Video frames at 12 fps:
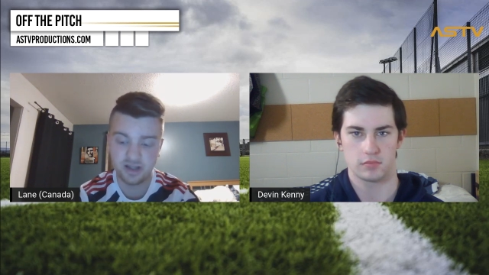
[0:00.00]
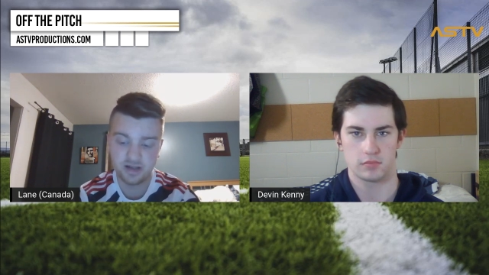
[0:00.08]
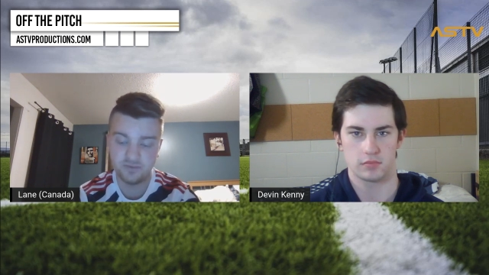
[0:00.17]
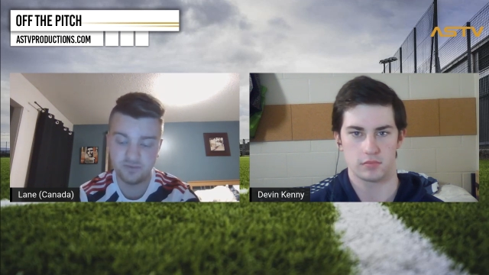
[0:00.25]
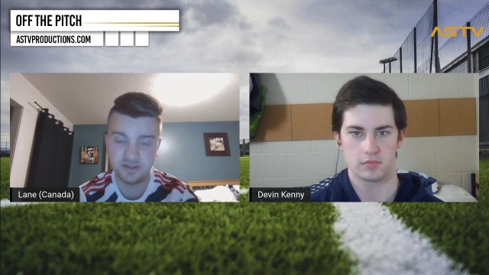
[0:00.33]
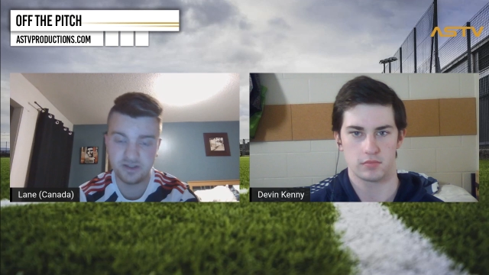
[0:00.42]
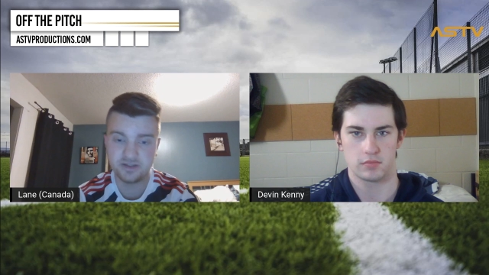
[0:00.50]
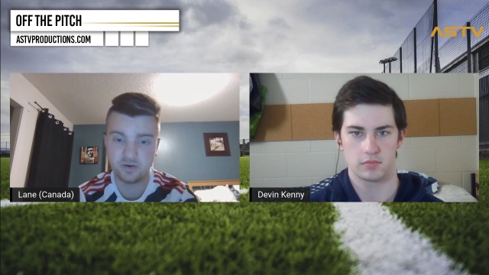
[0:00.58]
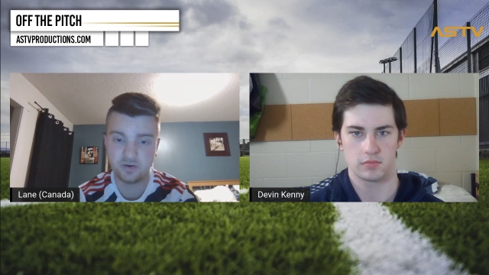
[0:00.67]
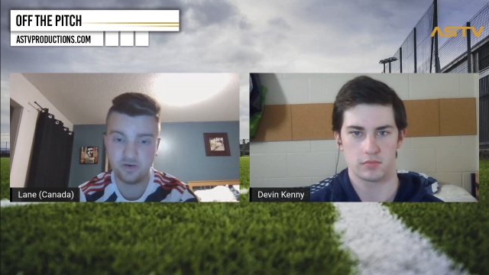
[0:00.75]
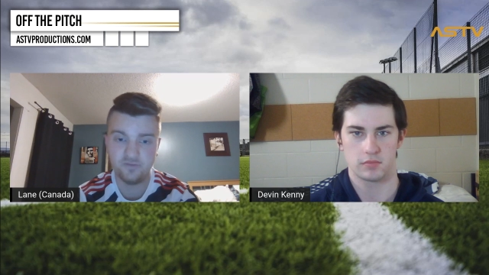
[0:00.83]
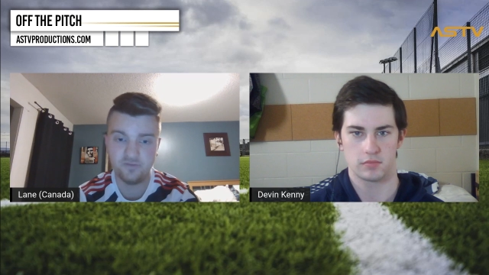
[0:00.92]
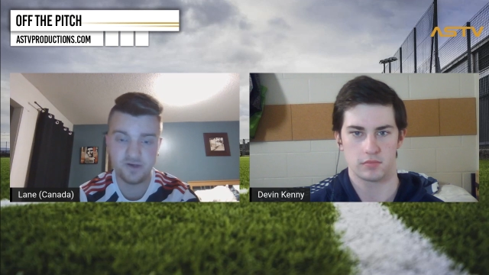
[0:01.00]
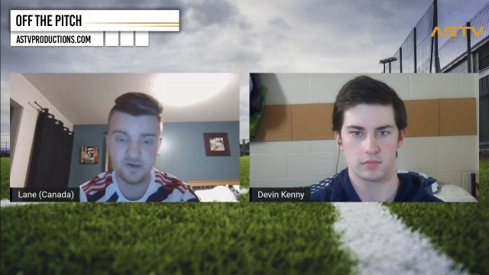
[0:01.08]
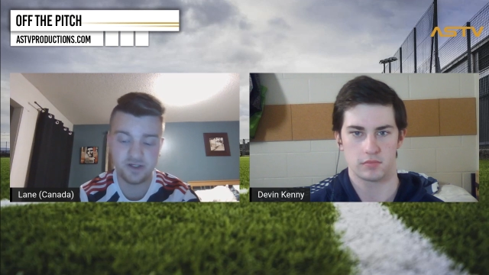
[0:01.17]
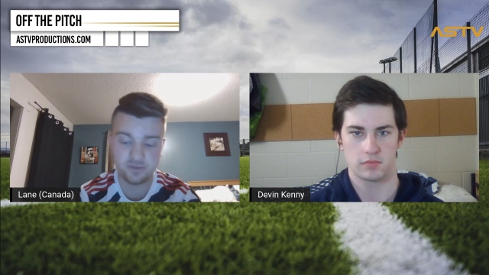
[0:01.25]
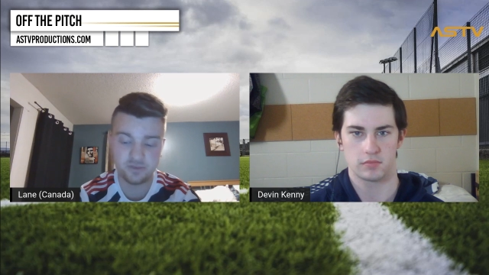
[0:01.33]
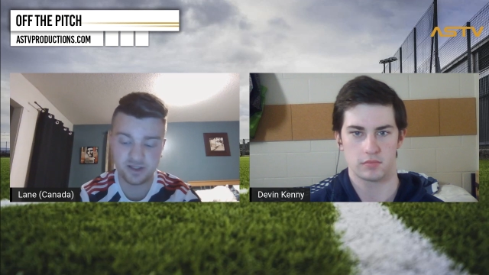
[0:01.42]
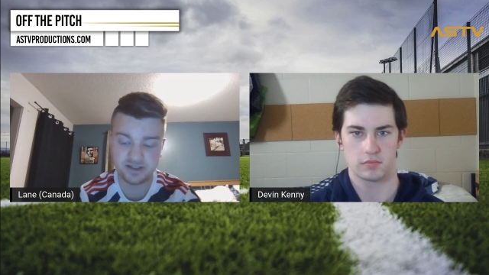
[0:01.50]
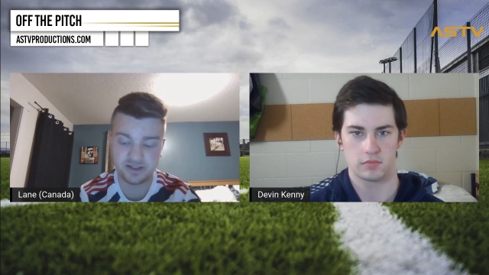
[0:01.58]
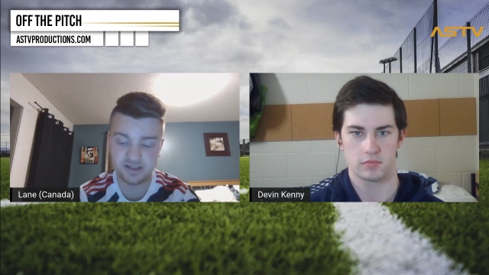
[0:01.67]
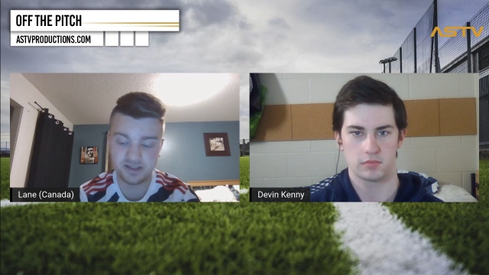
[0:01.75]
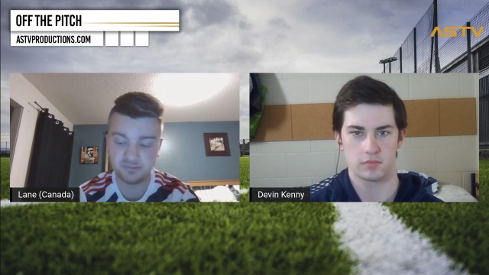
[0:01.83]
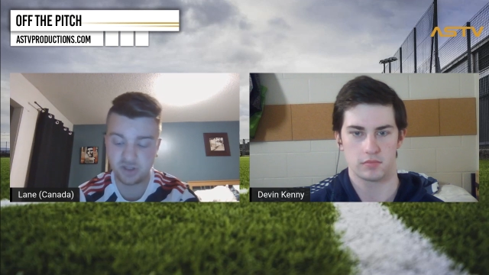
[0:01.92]
Speaker 1: Very tall, very quick,
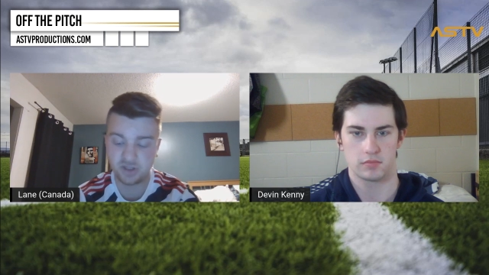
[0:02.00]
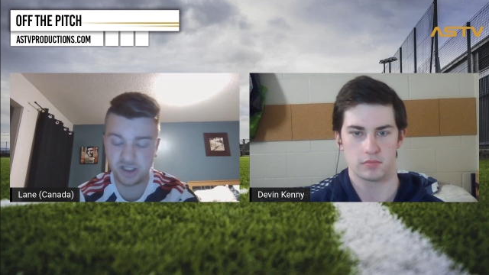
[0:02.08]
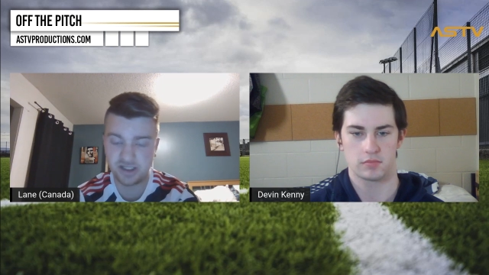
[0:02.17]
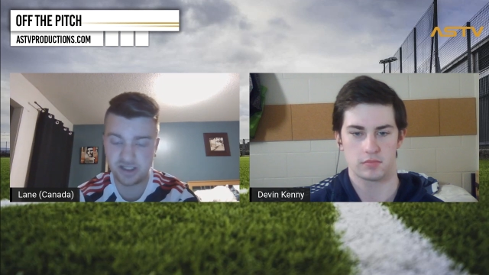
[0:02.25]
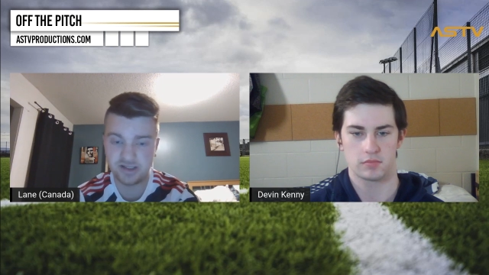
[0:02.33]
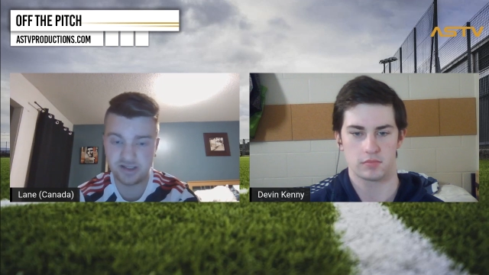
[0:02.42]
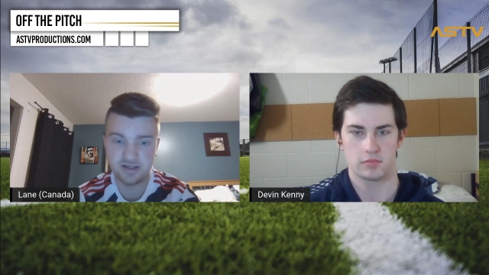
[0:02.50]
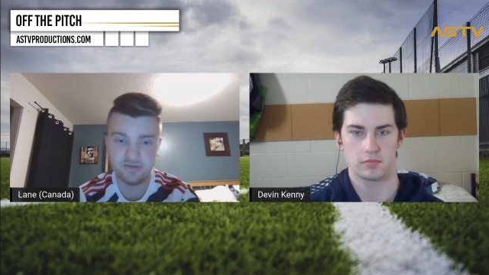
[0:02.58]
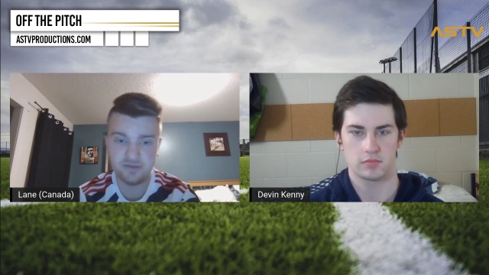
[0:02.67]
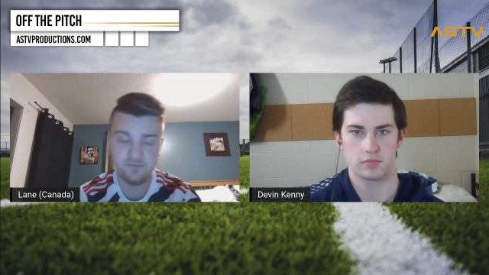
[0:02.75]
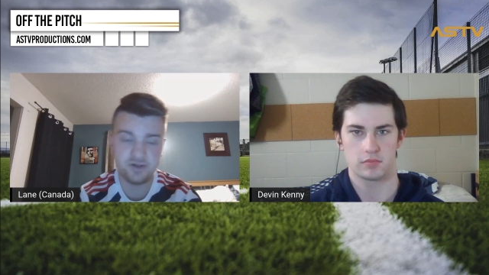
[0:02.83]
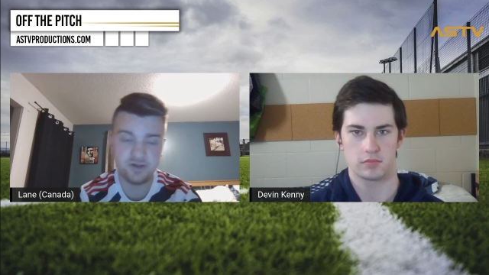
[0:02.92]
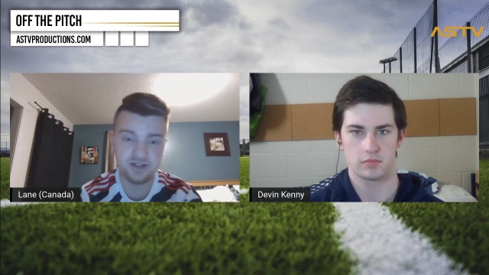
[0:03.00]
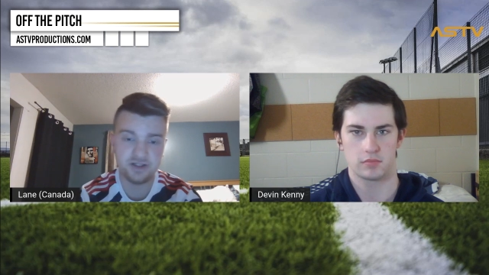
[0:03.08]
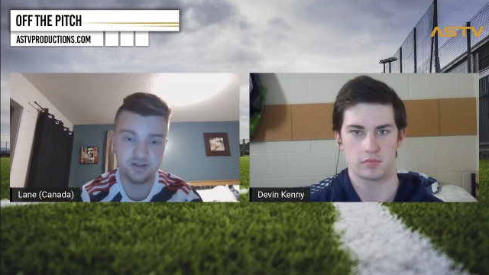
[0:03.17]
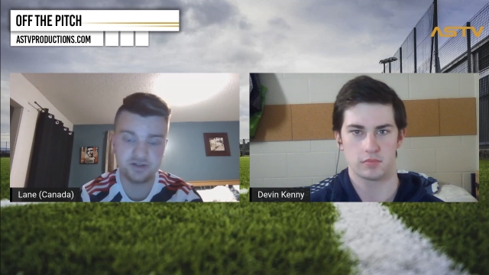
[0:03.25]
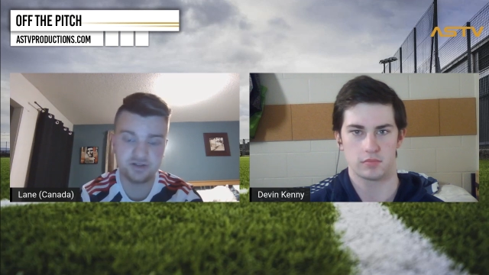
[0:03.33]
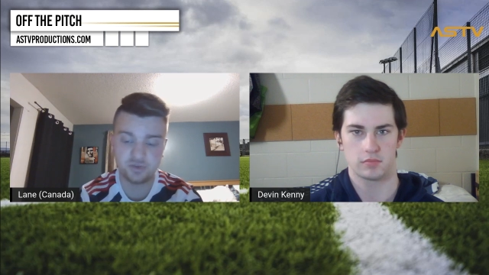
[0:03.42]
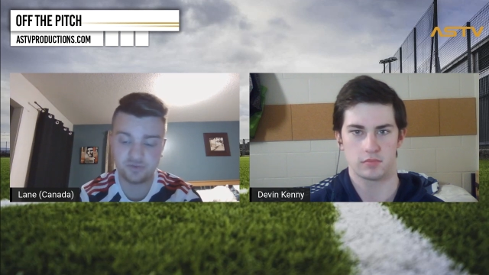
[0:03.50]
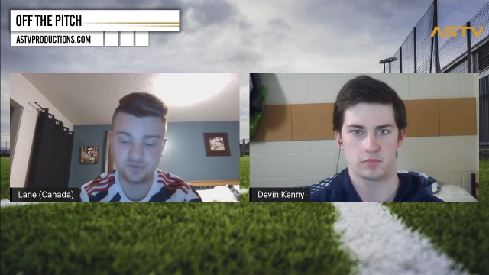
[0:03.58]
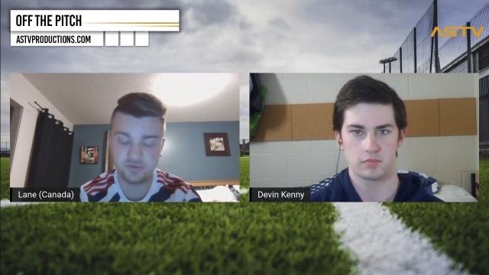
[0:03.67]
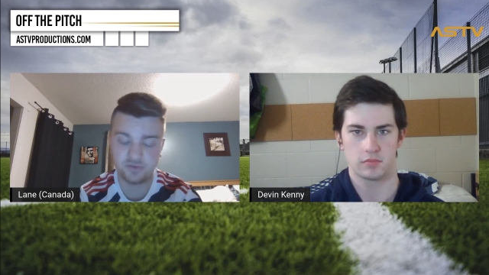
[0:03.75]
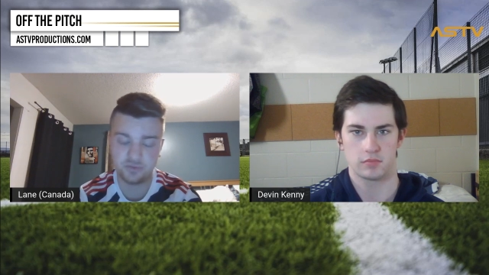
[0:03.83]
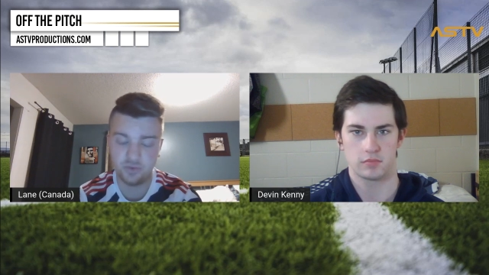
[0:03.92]
getting behind, very good scoring in front of
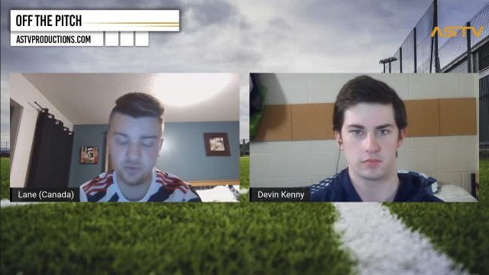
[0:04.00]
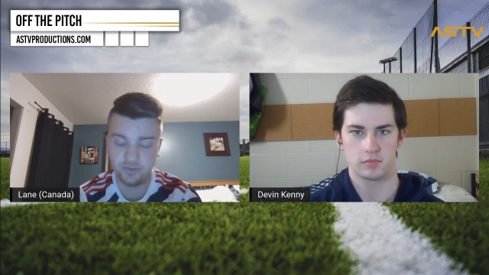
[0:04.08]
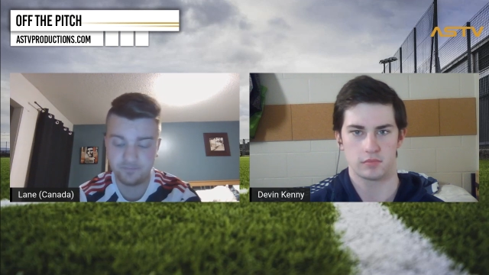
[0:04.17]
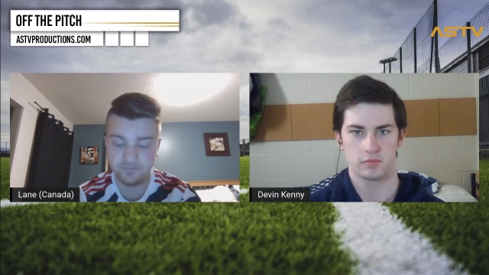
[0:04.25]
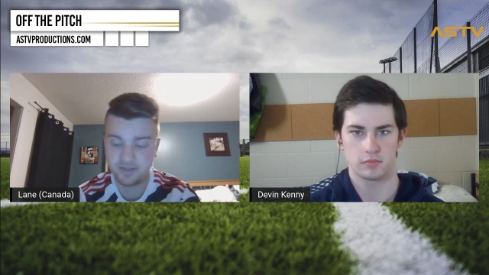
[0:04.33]
goal,